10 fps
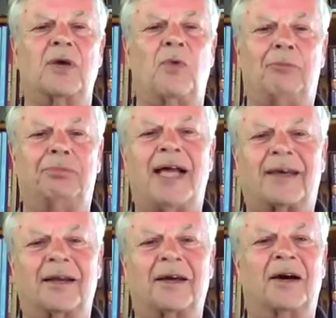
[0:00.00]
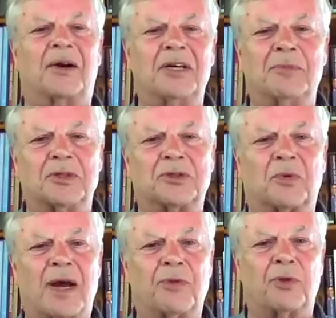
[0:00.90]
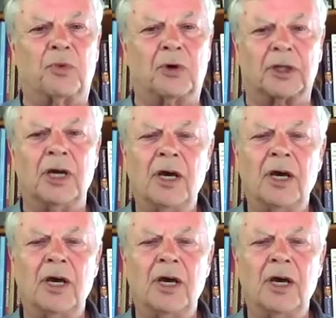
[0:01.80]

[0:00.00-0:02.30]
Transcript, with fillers: while blackening our image around the world.